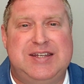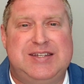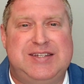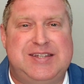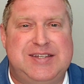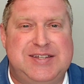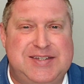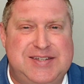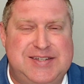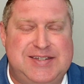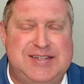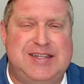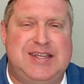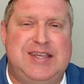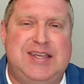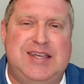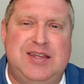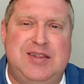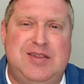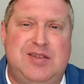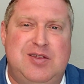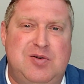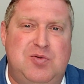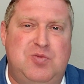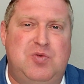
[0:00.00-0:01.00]
to
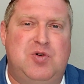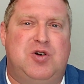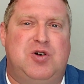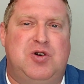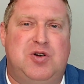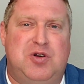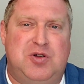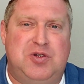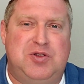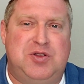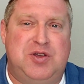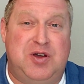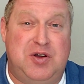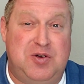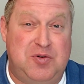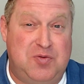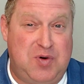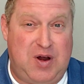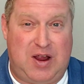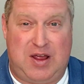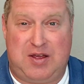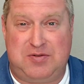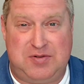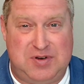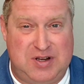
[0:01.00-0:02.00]
see the world
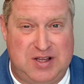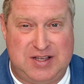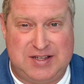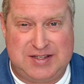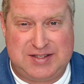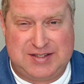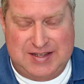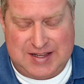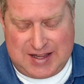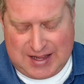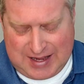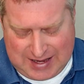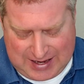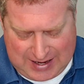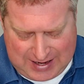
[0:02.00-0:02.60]
around us.